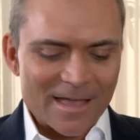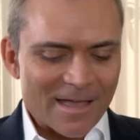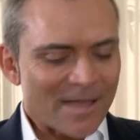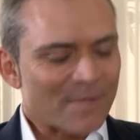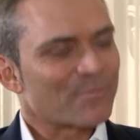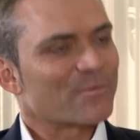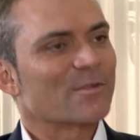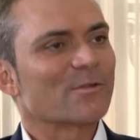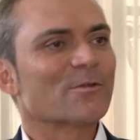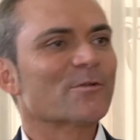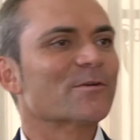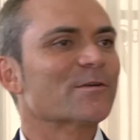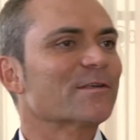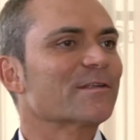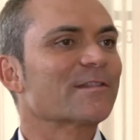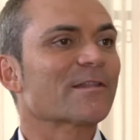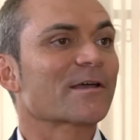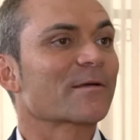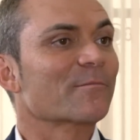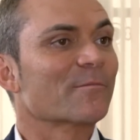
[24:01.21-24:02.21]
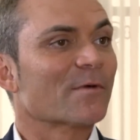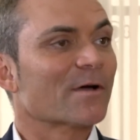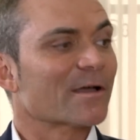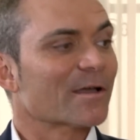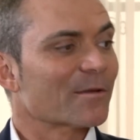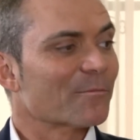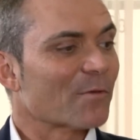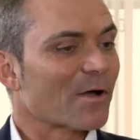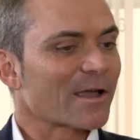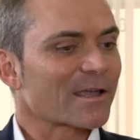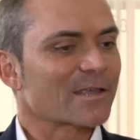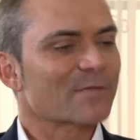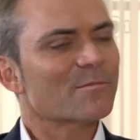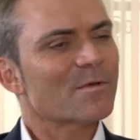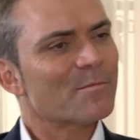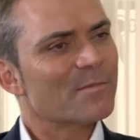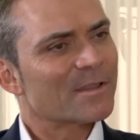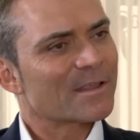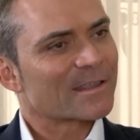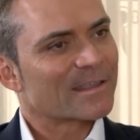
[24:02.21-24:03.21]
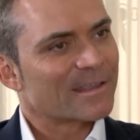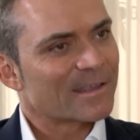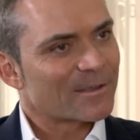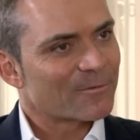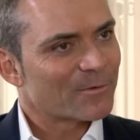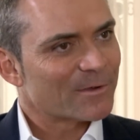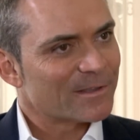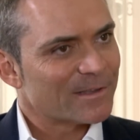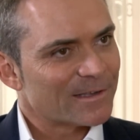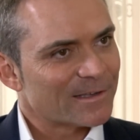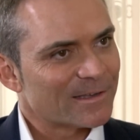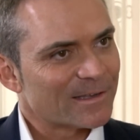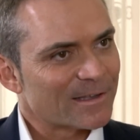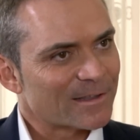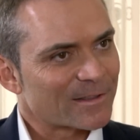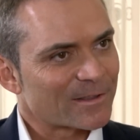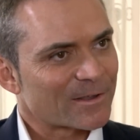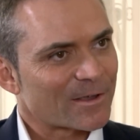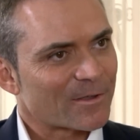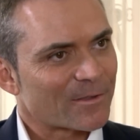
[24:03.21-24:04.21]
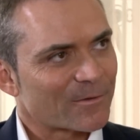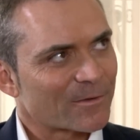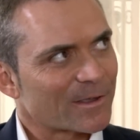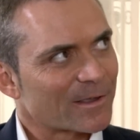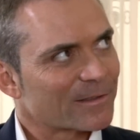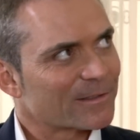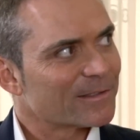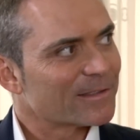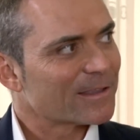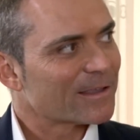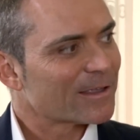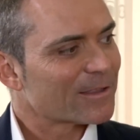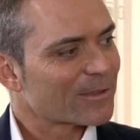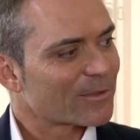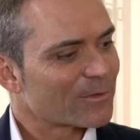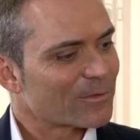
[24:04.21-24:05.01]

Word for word: gone. Absolutely. It's like, my, uh, Mikey, remember that gig we did years ago at uh, the